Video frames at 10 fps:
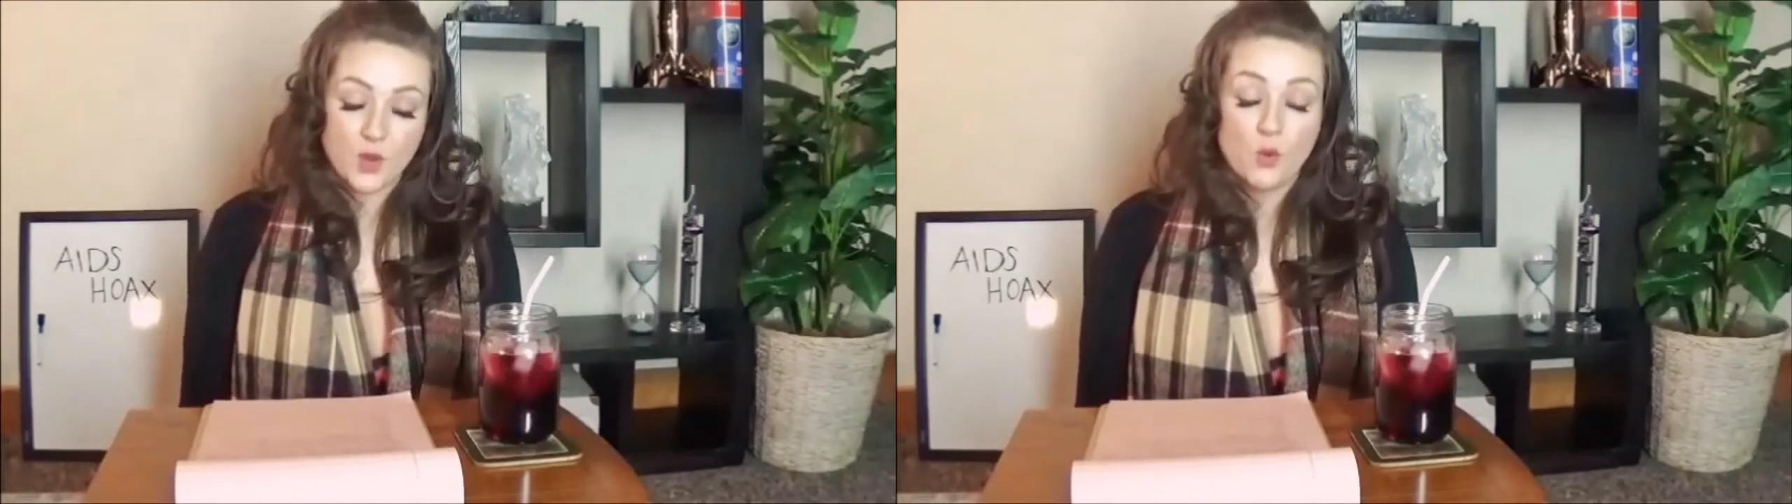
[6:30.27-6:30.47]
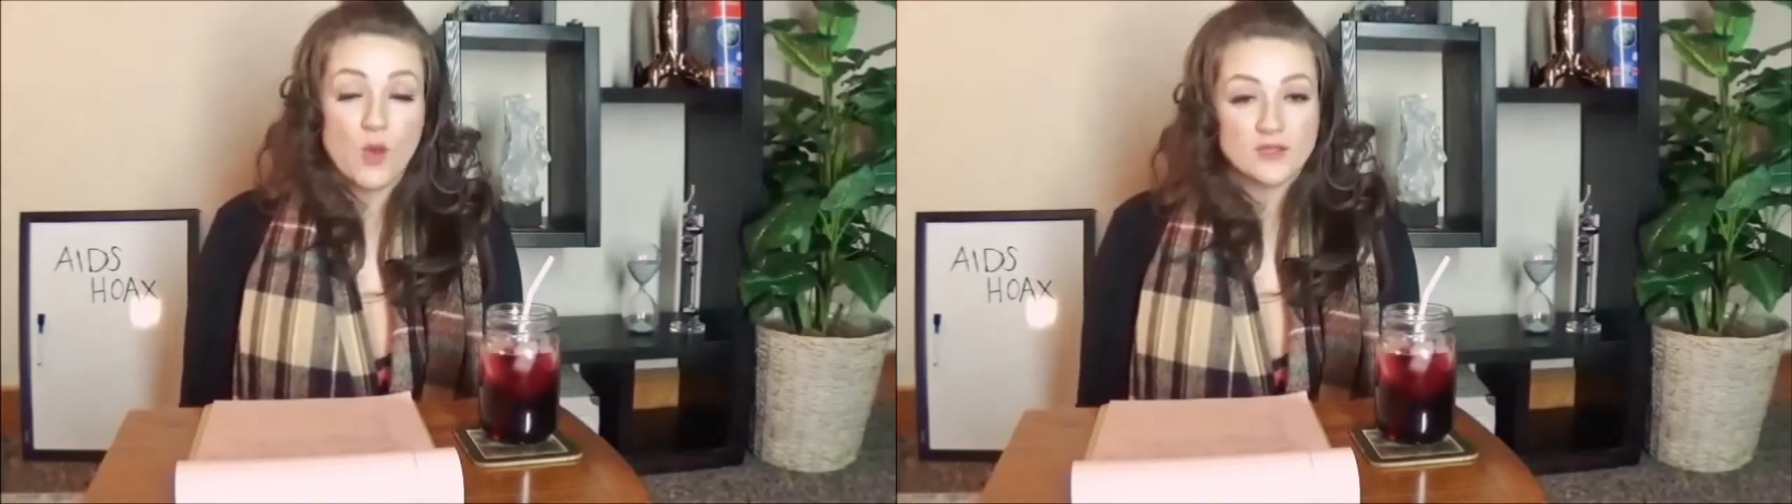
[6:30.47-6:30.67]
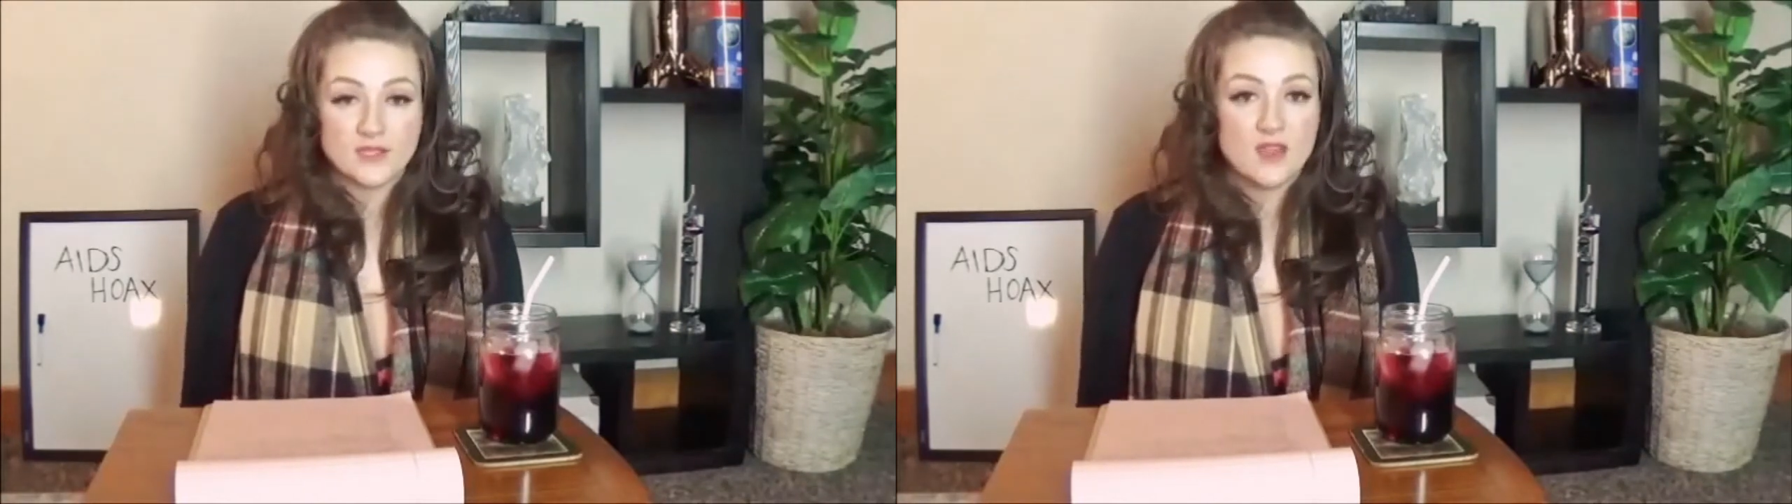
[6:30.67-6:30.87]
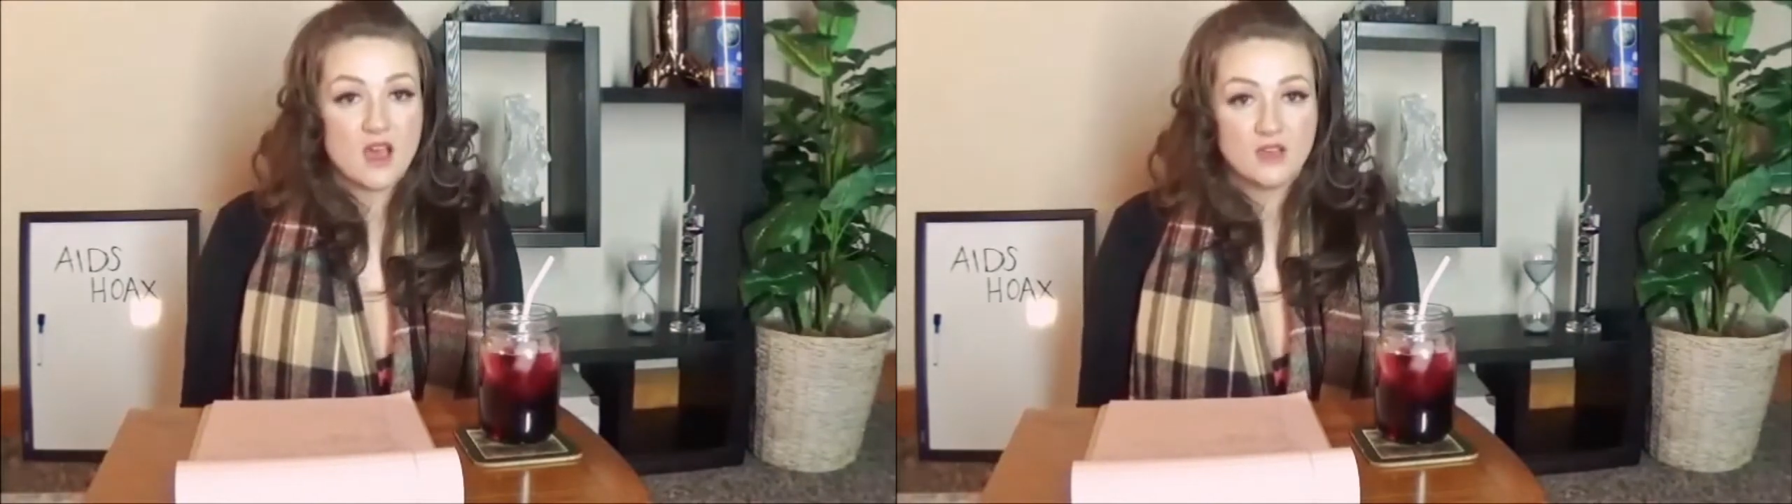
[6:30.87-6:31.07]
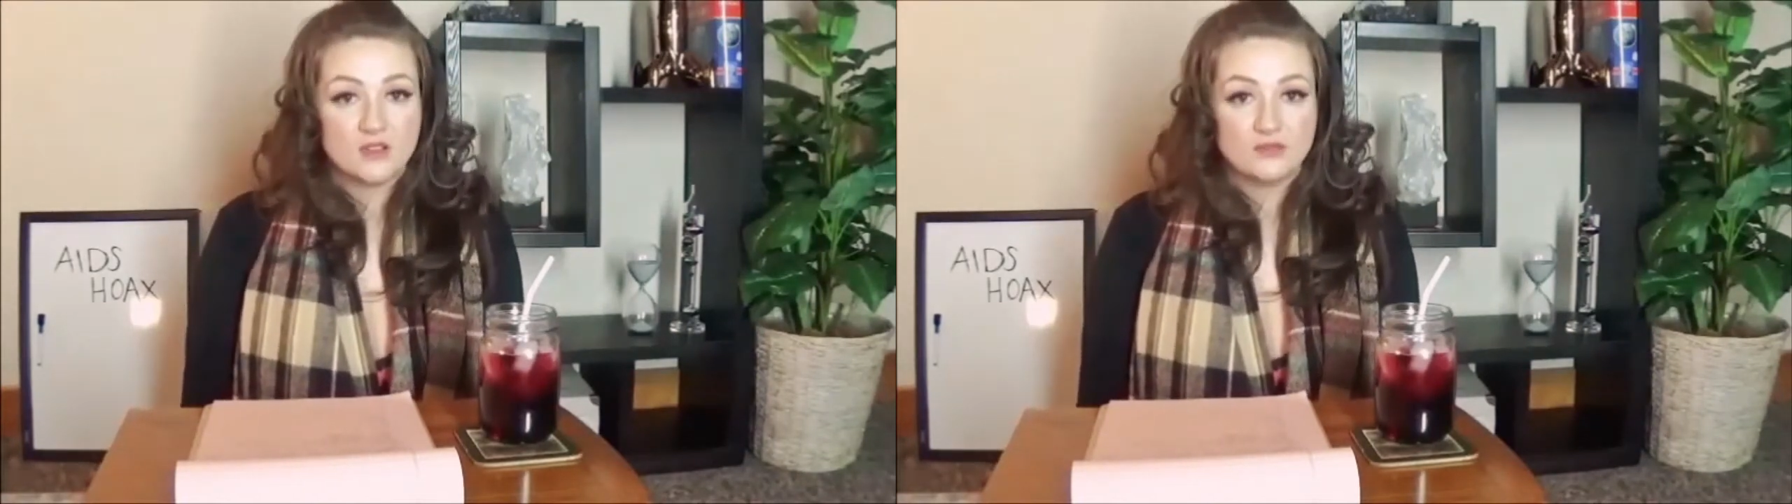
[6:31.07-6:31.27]
West
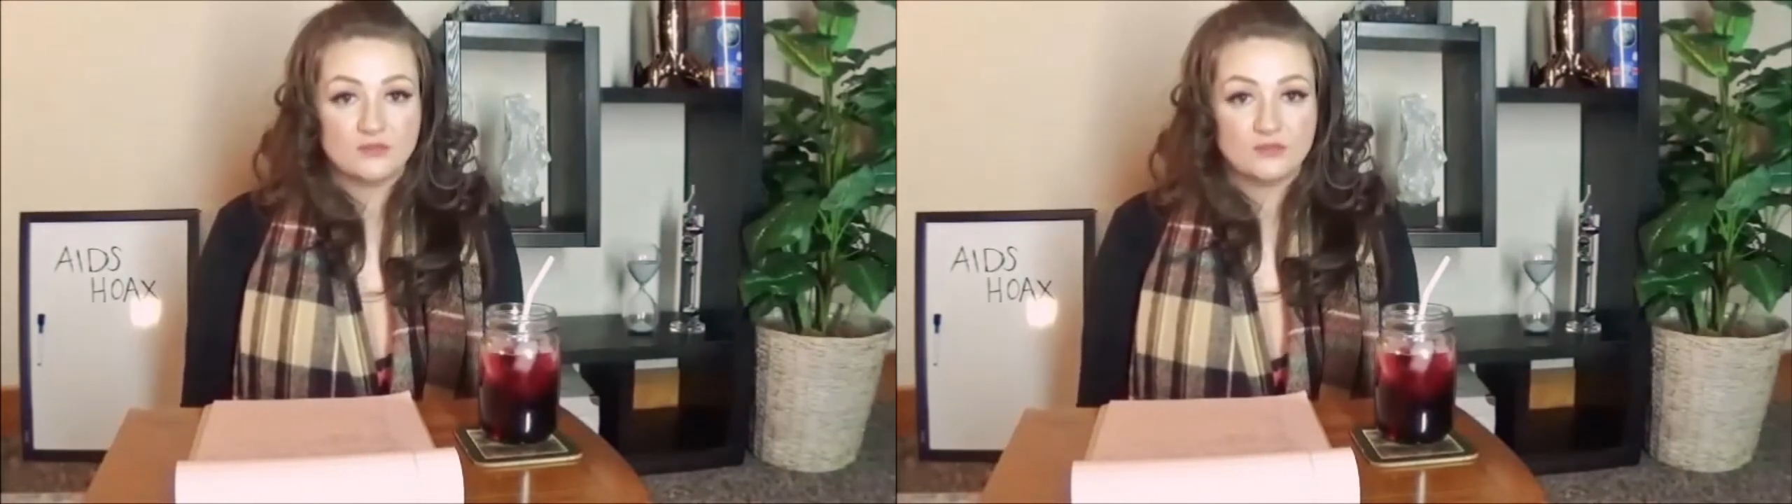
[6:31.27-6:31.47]
Nile,